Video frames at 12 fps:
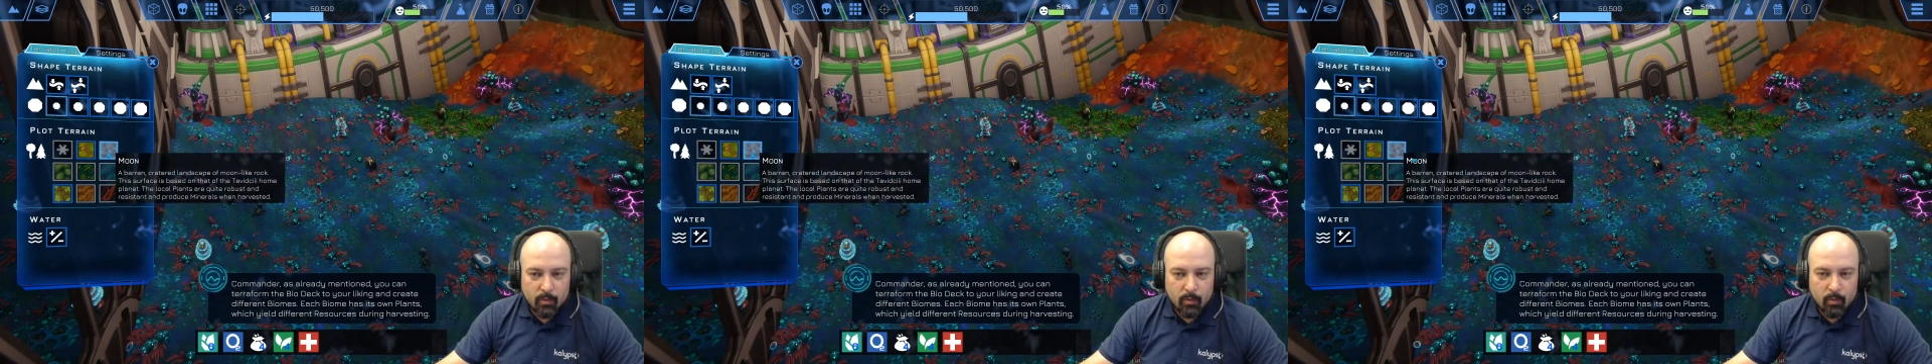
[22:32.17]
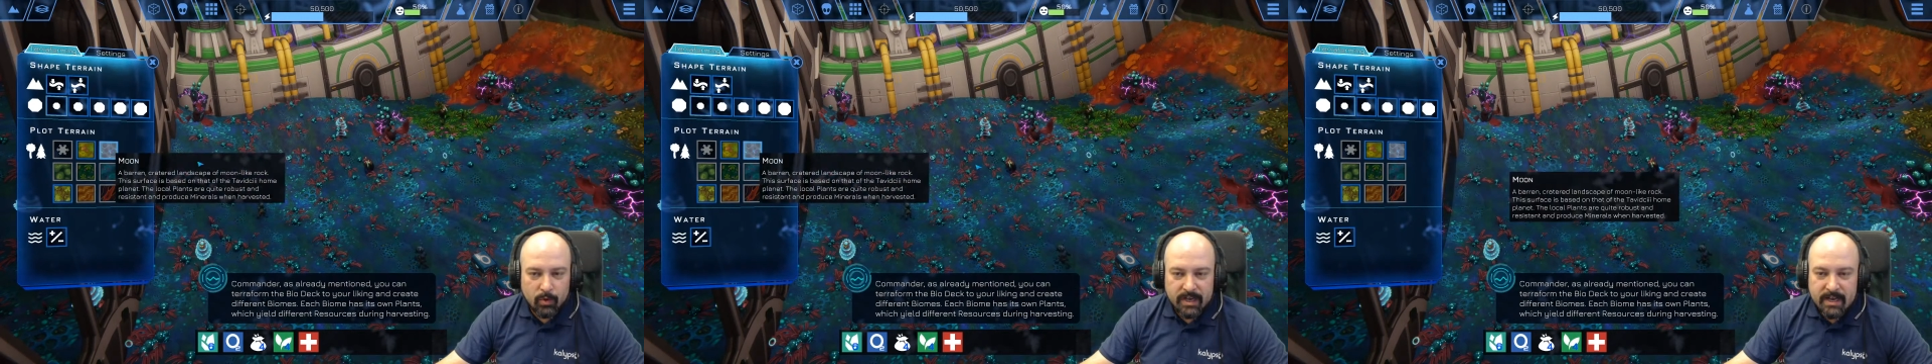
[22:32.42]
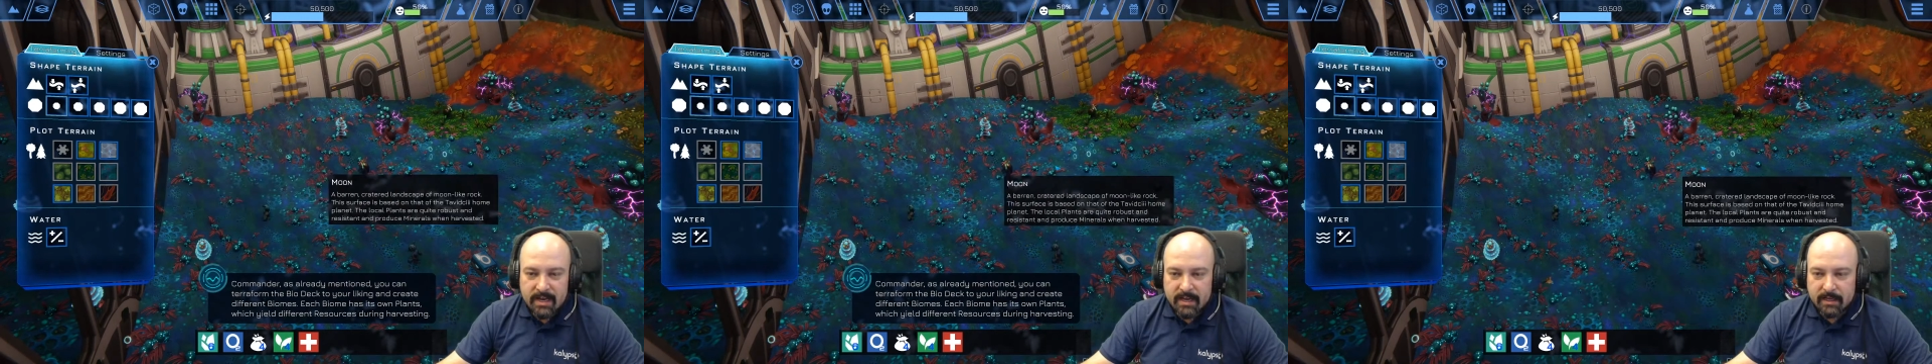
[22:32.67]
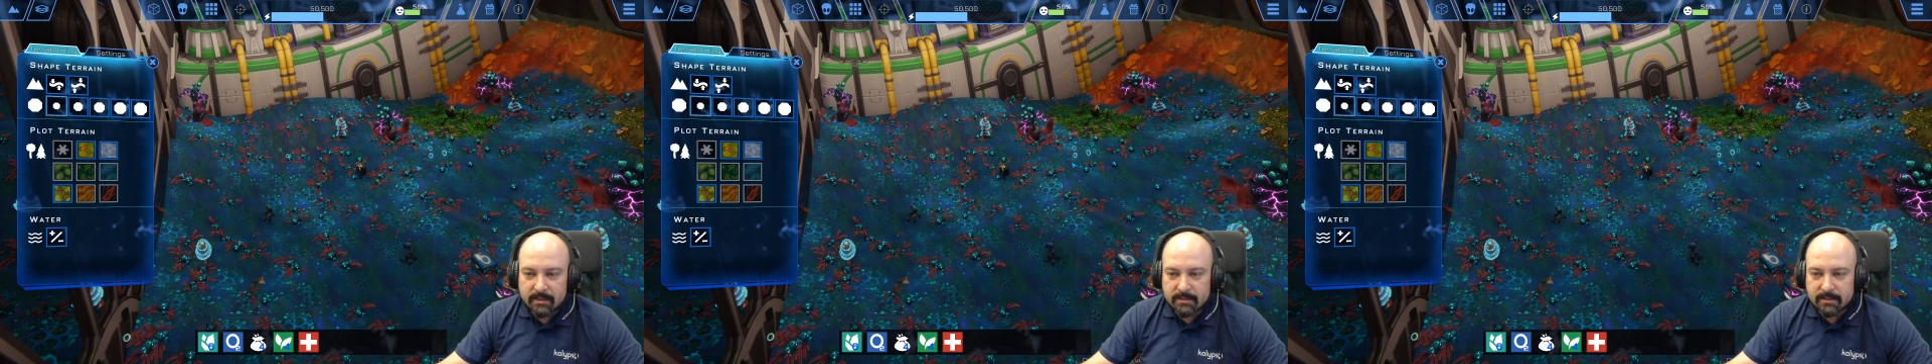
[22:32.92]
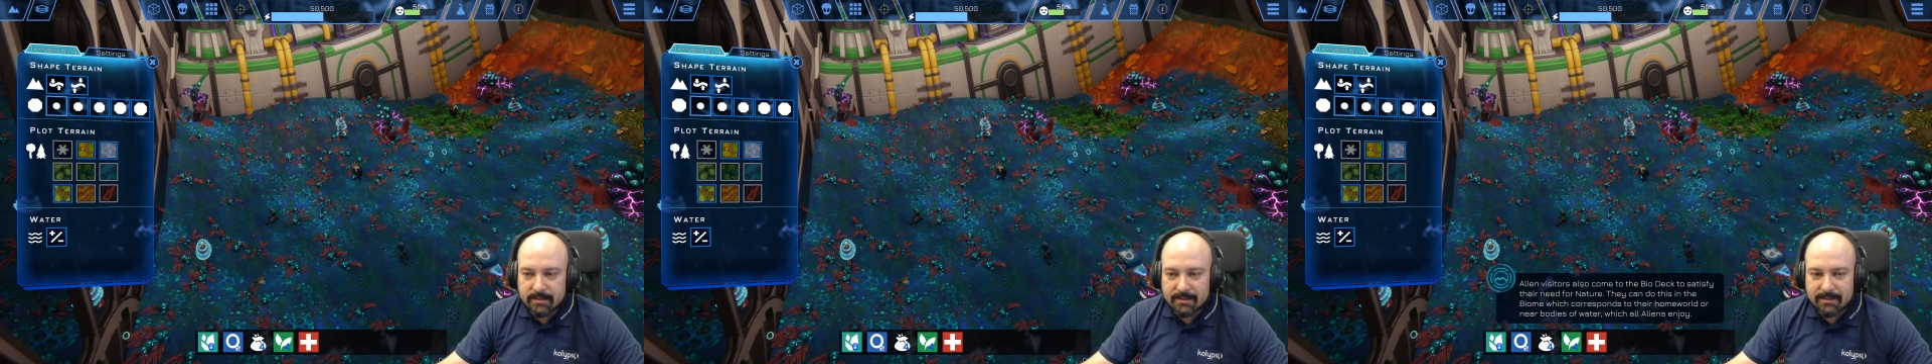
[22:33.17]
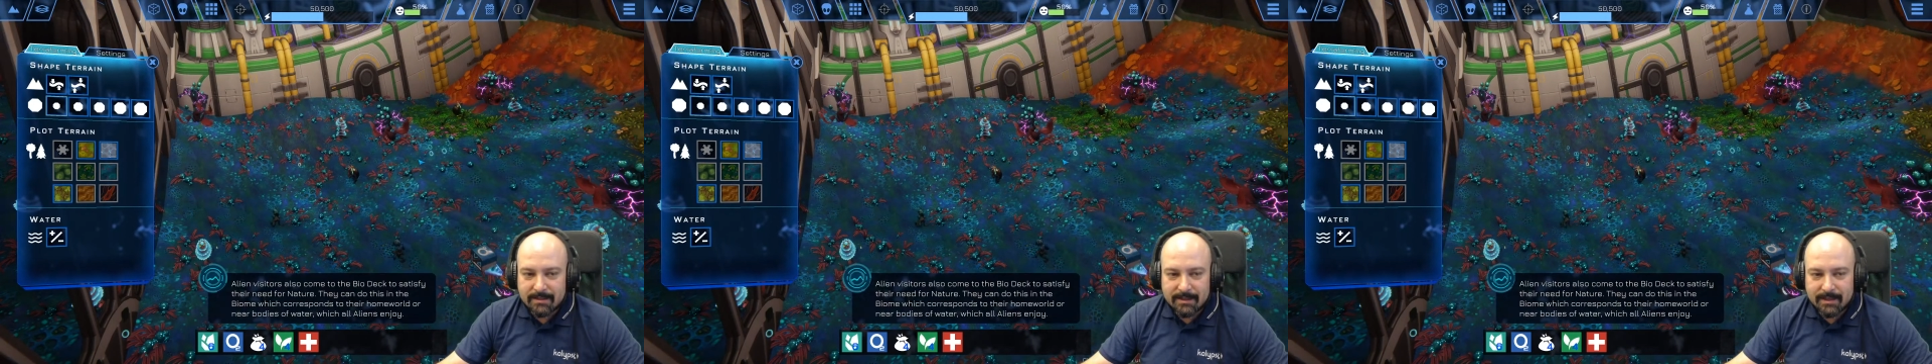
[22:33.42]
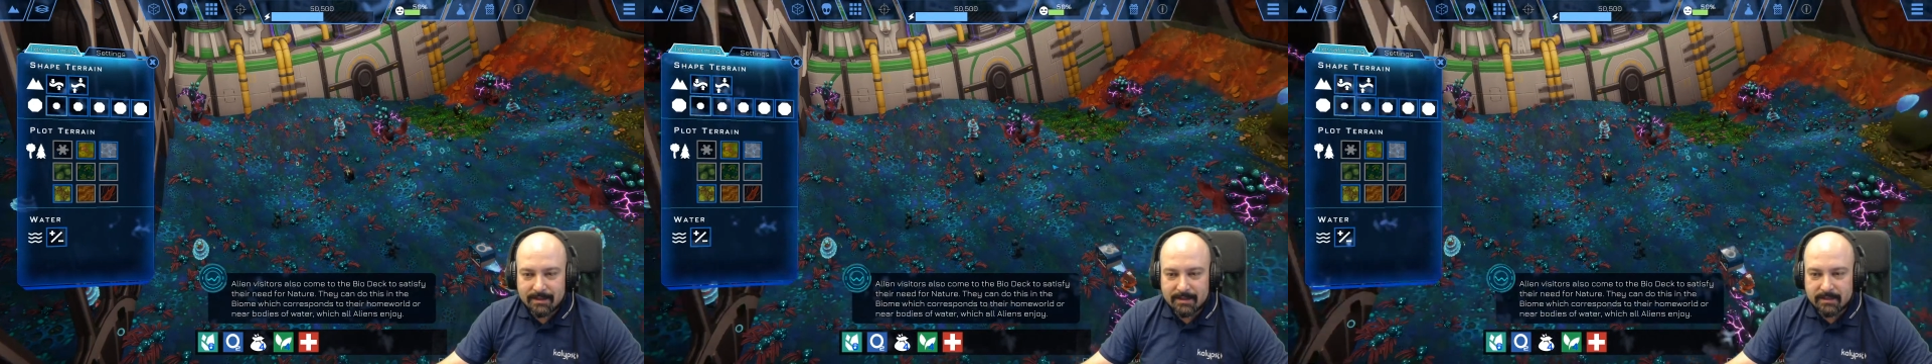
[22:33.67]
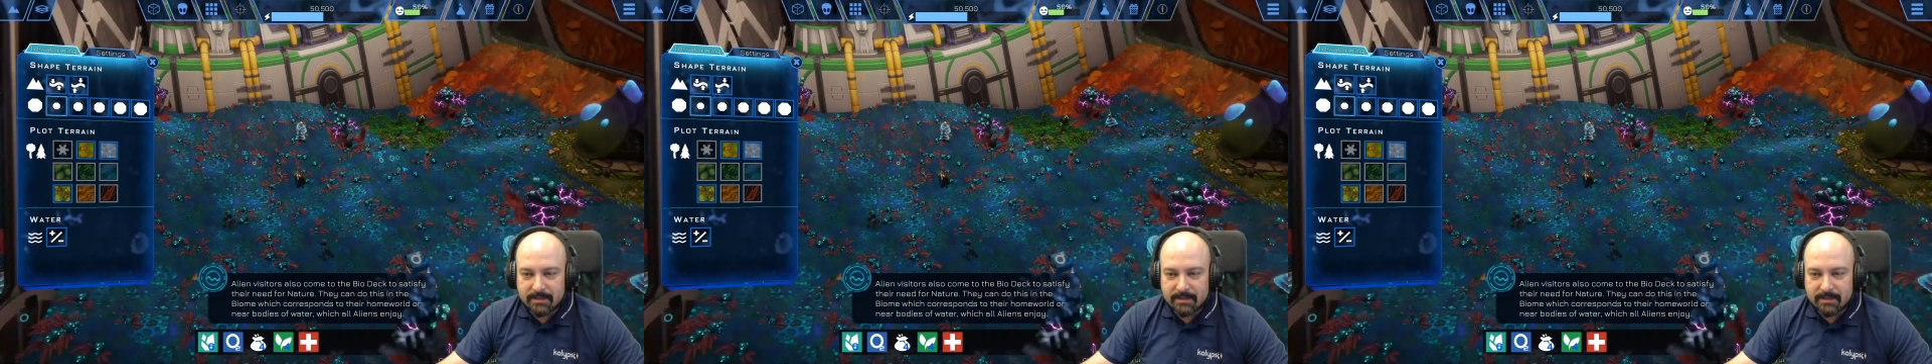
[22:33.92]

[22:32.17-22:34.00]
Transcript: we need this